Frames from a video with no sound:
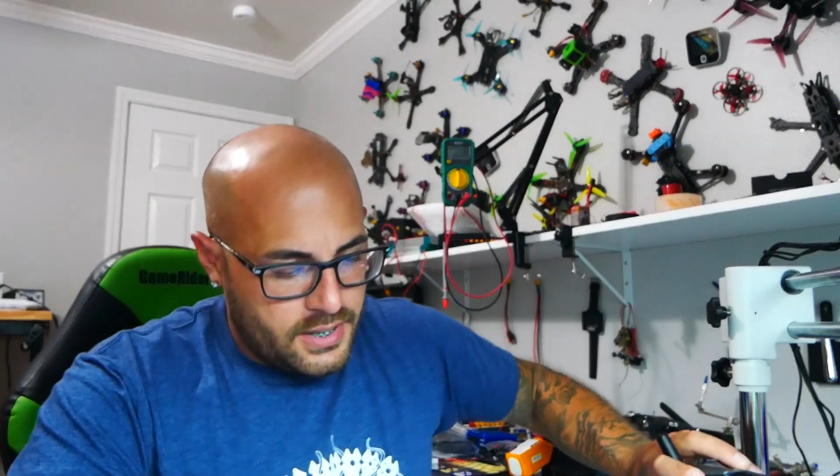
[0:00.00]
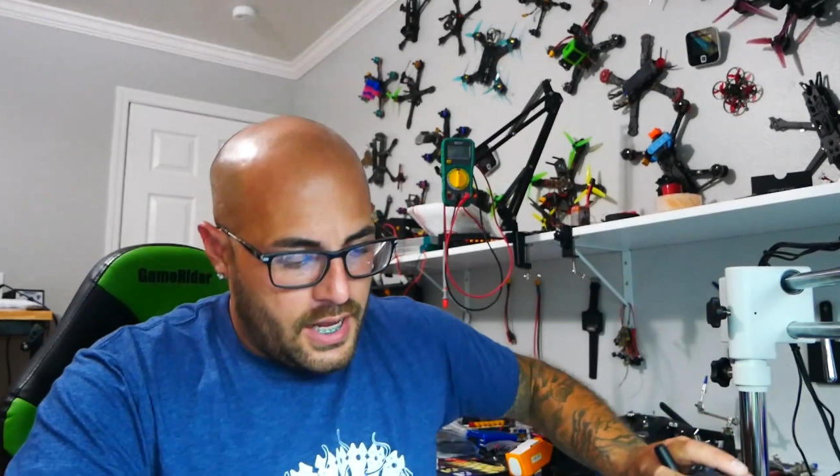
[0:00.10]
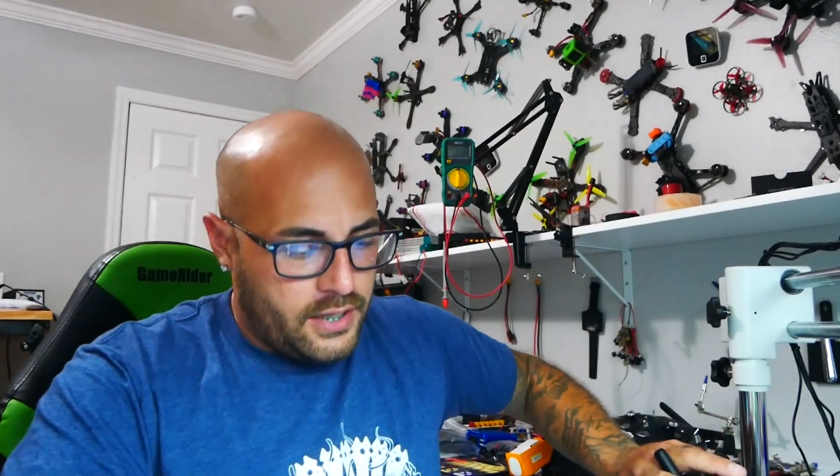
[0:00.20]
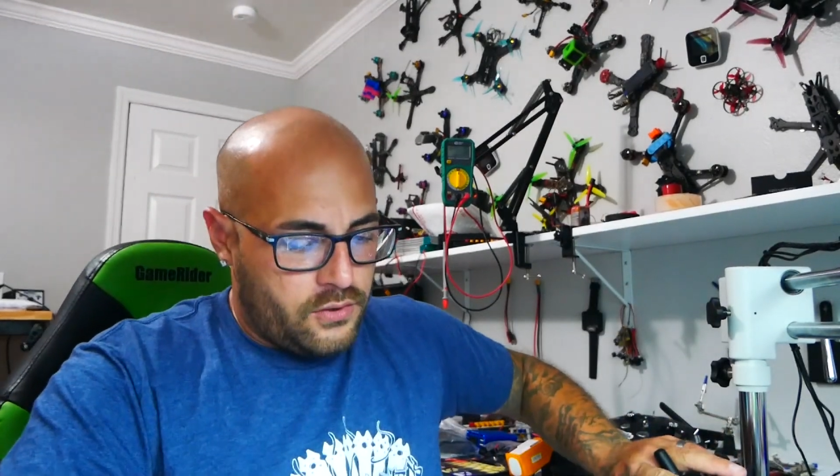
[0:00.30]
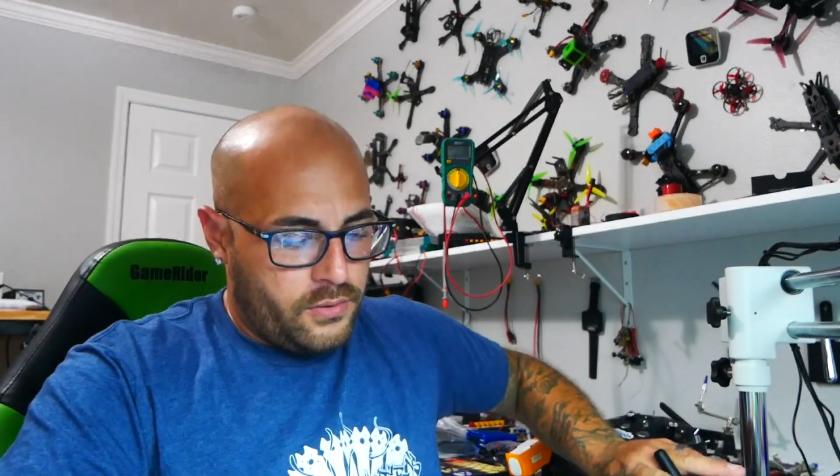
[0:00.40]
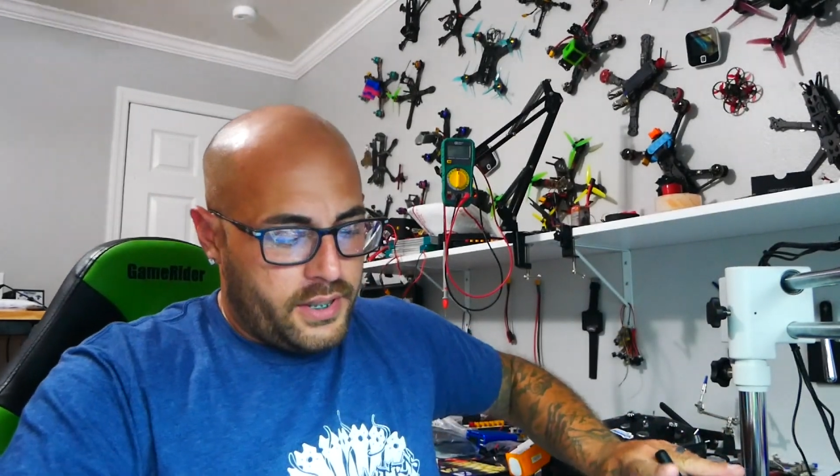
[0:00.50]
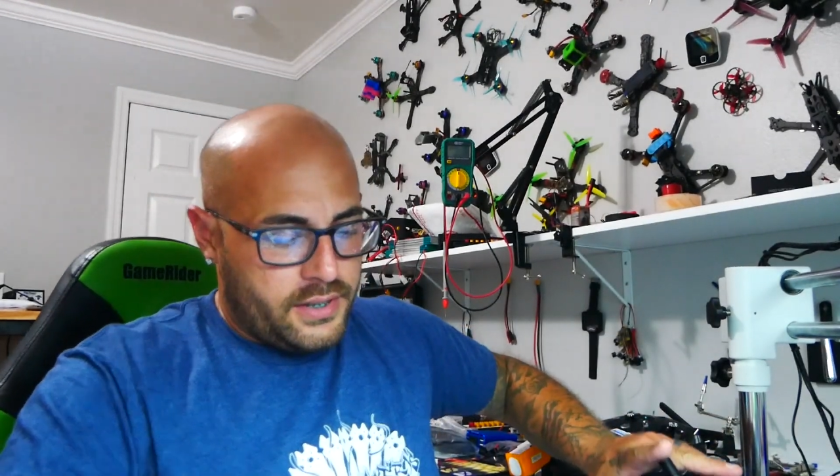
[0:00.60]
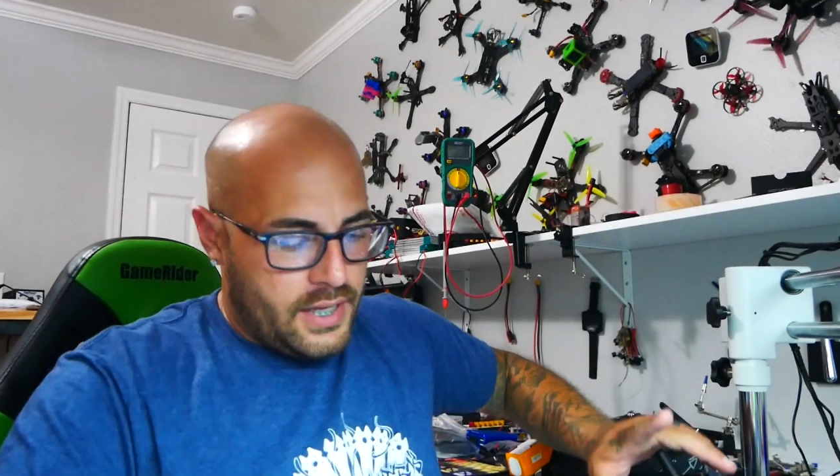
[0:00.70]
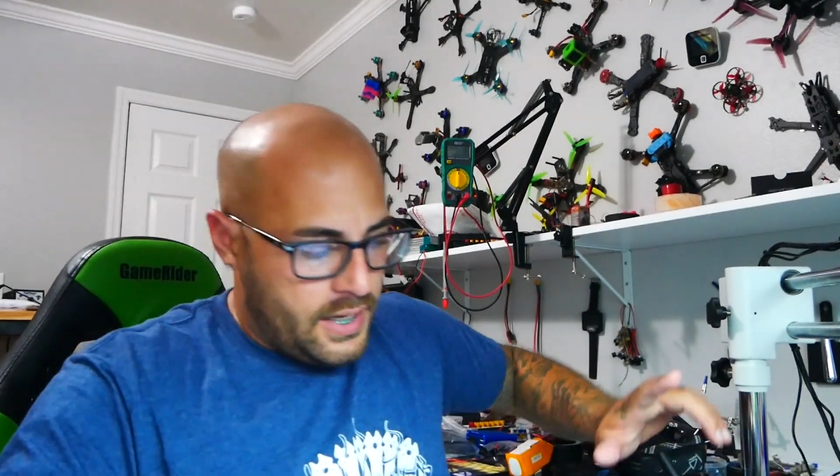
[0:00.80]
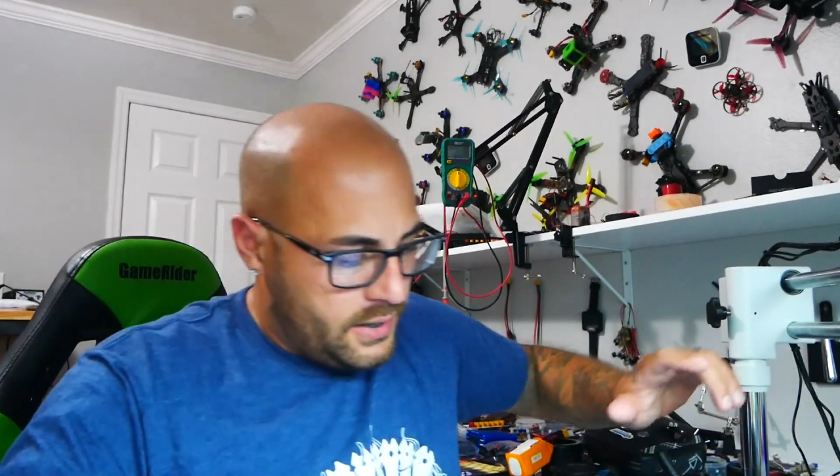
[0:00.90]
that
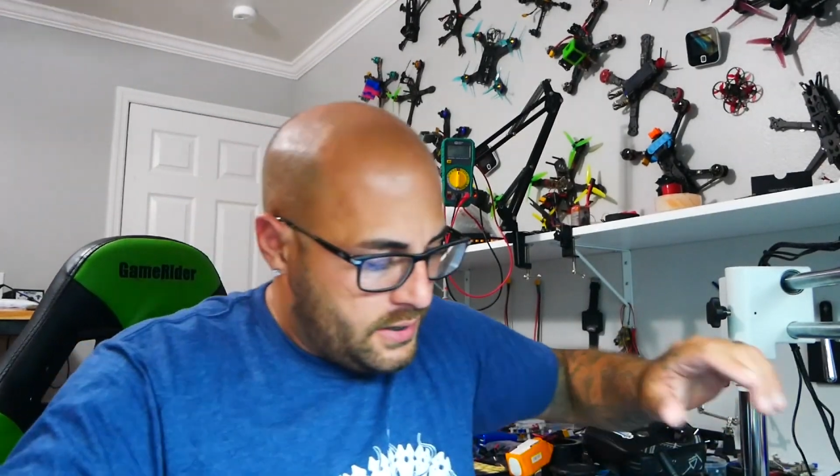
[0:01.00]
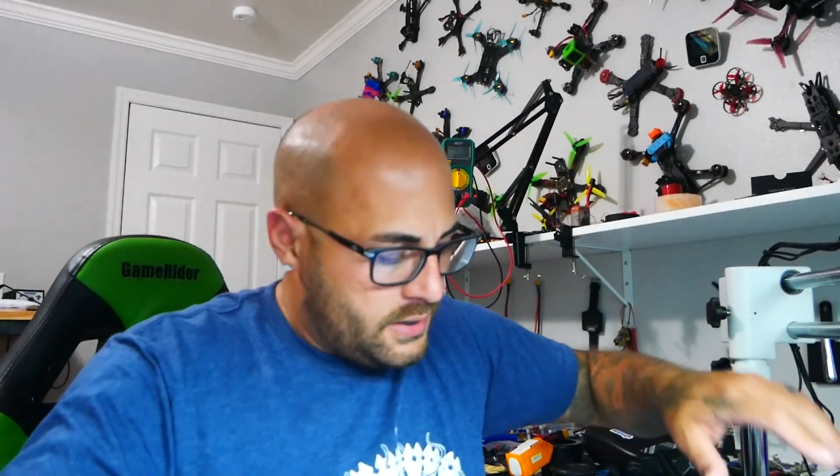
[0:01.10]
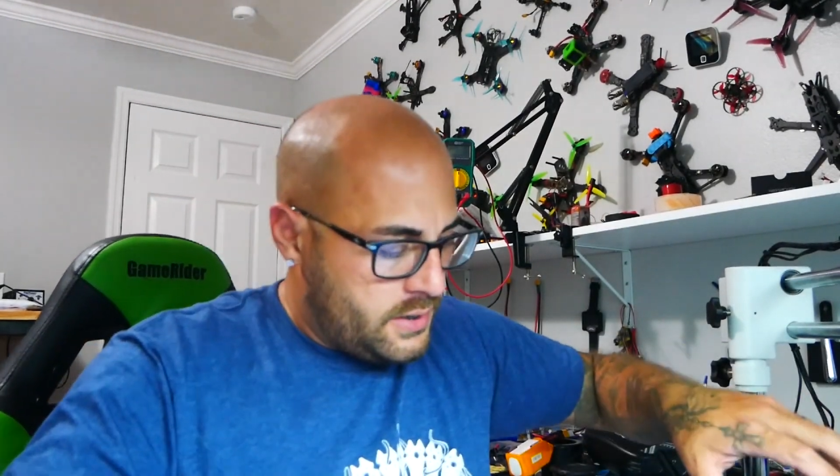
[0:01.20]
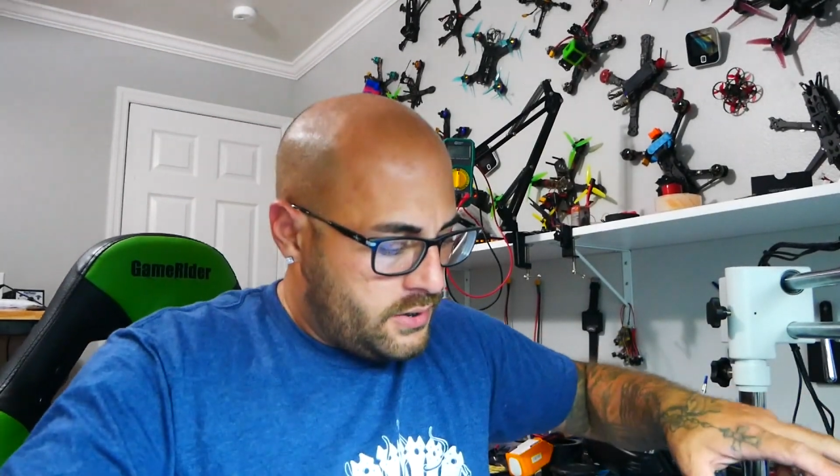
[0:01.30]
quick, that easy.